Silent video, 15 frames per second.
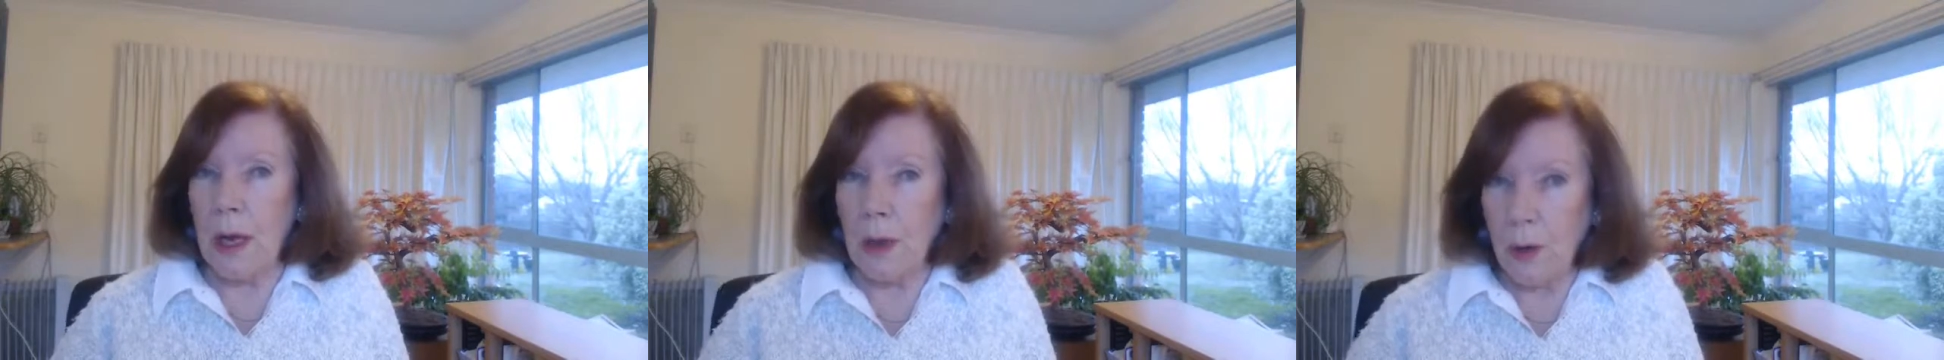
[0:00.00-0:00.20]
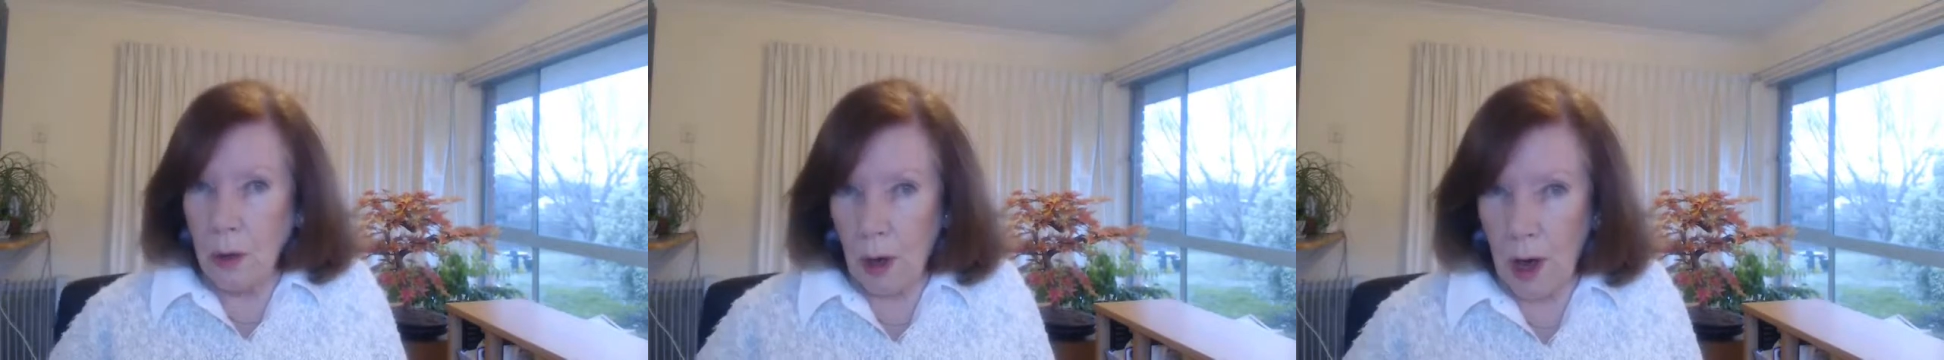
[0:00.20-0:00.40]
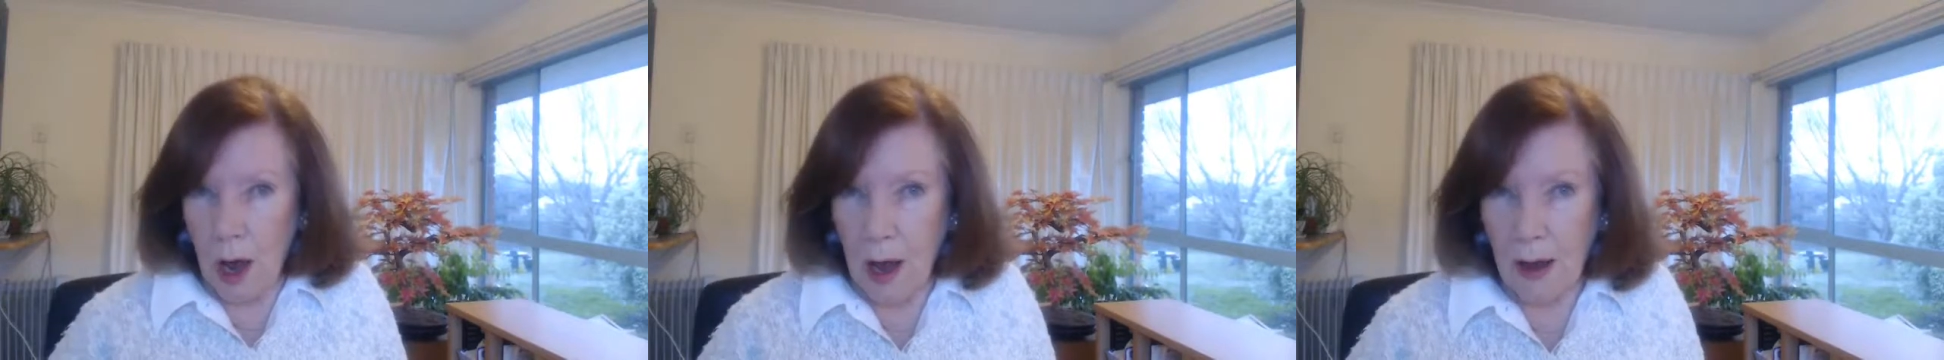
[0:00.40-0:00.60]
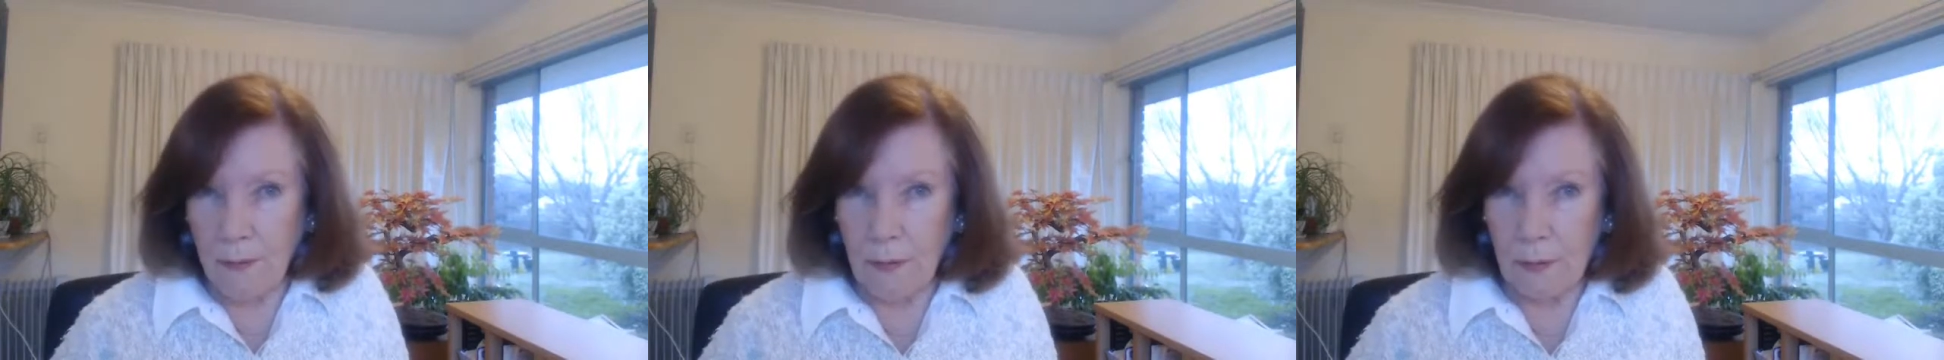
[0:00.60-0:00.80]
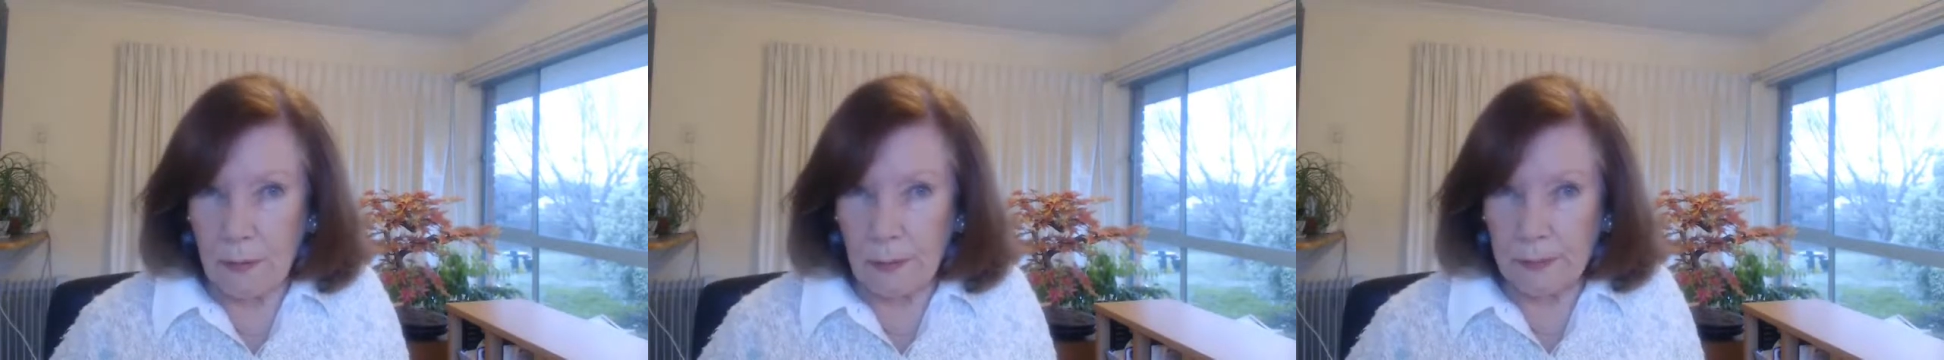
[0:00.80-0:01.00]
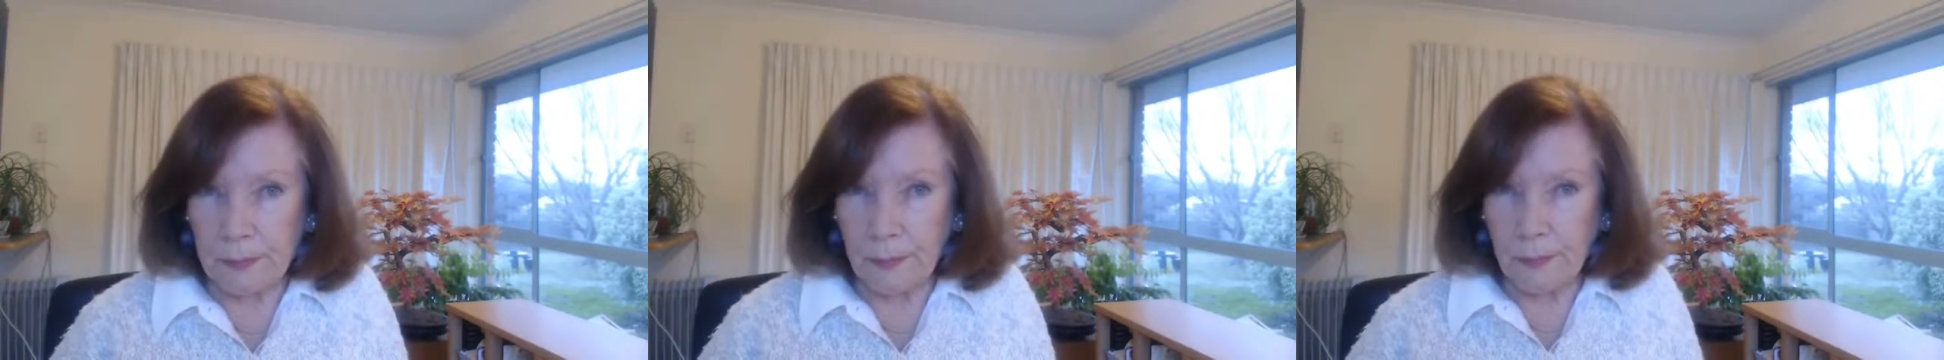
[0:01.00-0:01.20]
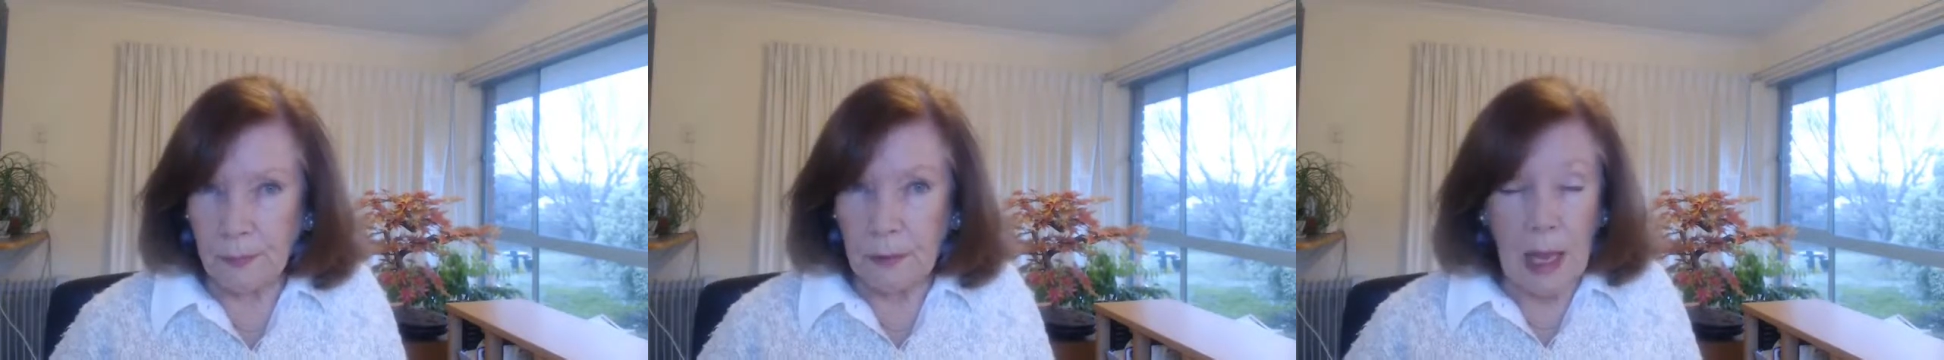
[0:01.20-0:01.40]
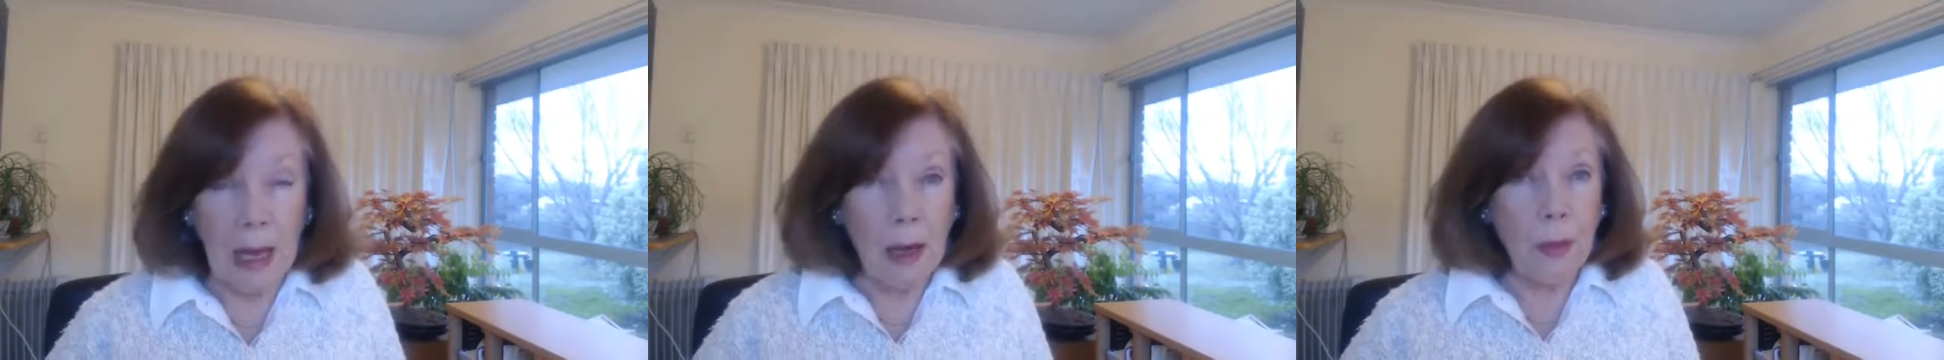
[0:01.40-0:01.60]
in your life,
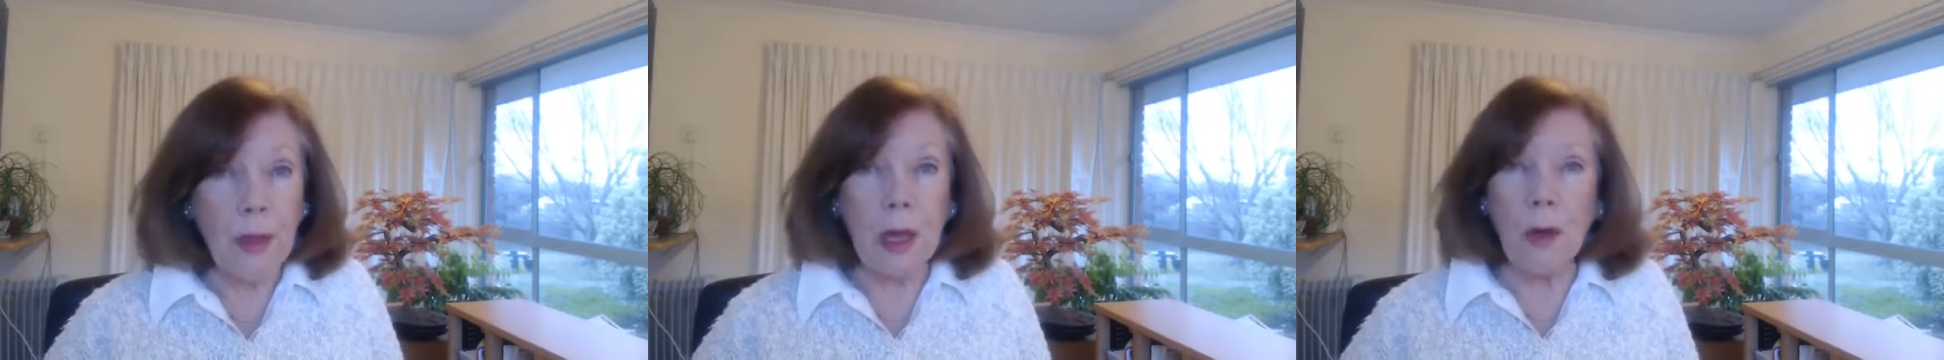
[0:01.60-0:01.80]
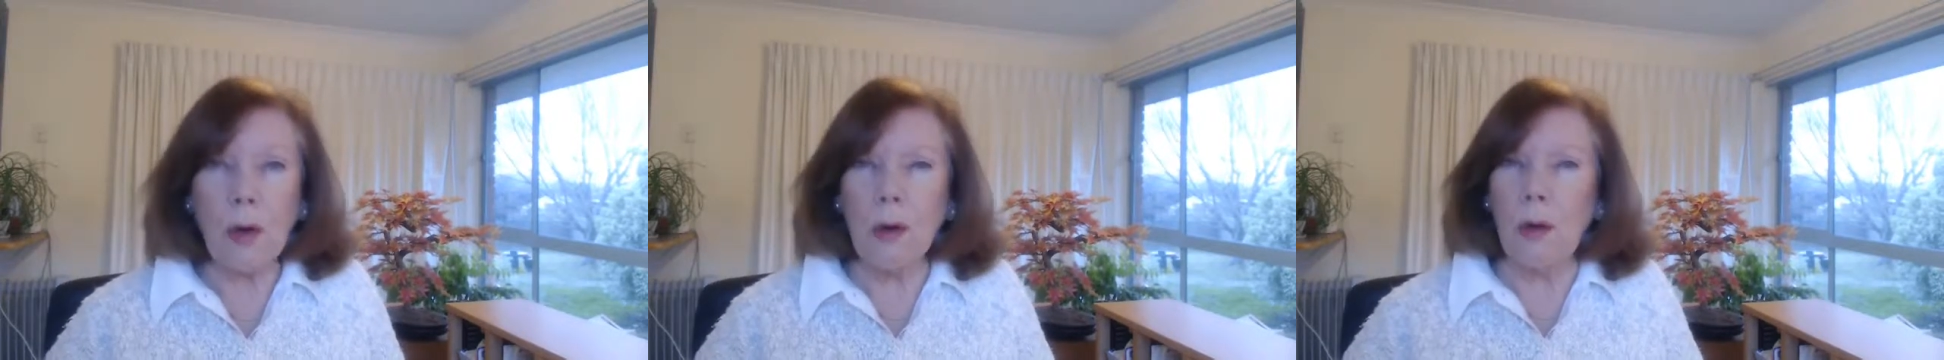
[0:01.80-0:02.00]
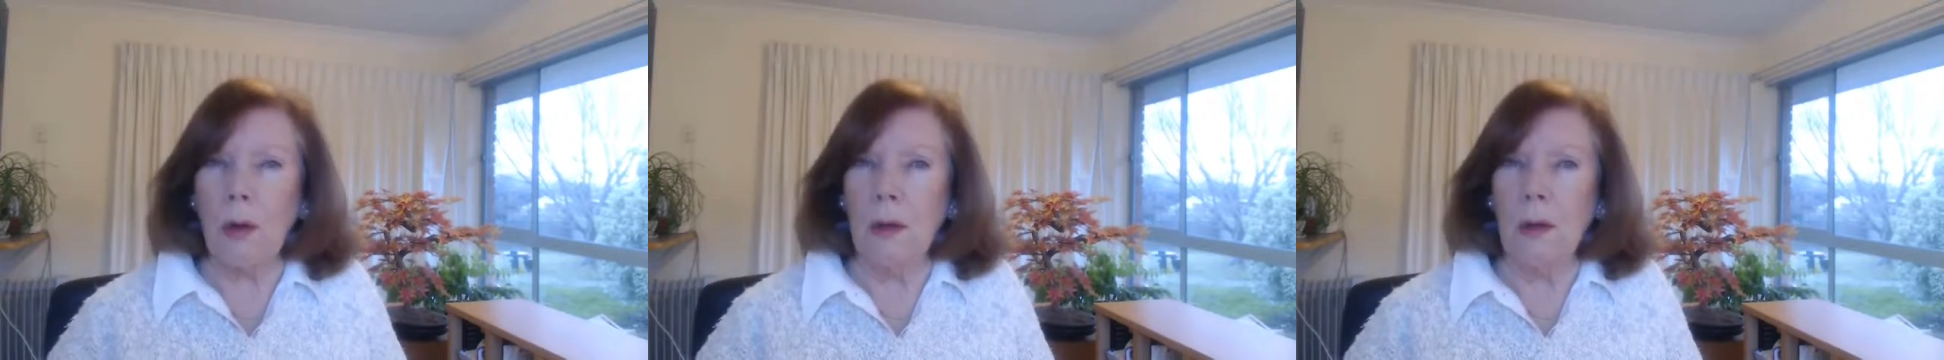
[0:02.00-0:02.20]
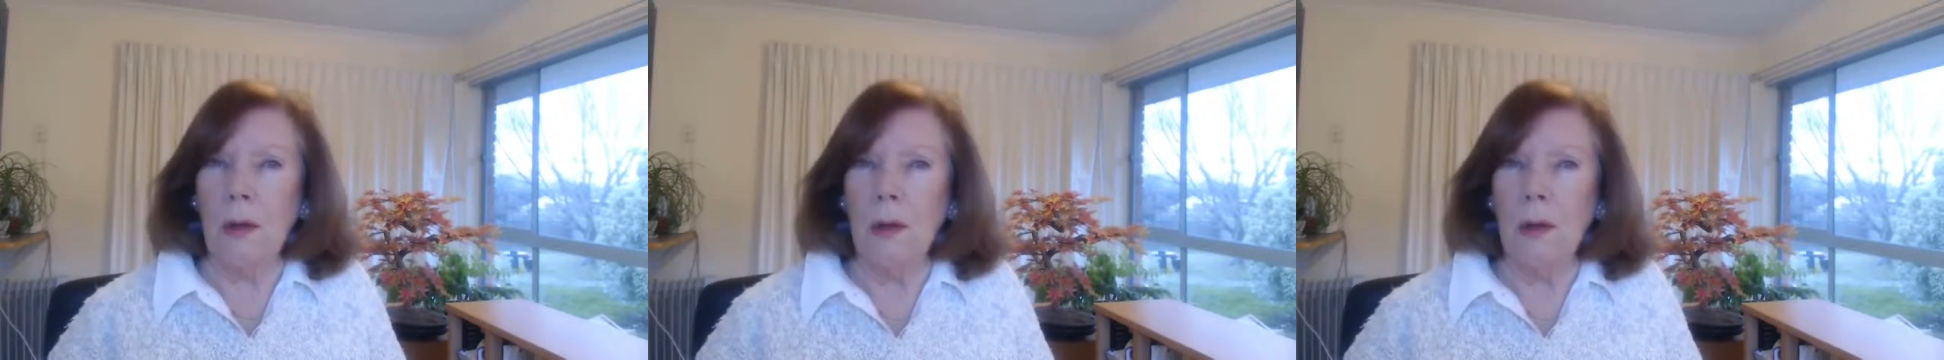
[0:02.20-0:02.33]
anything at all,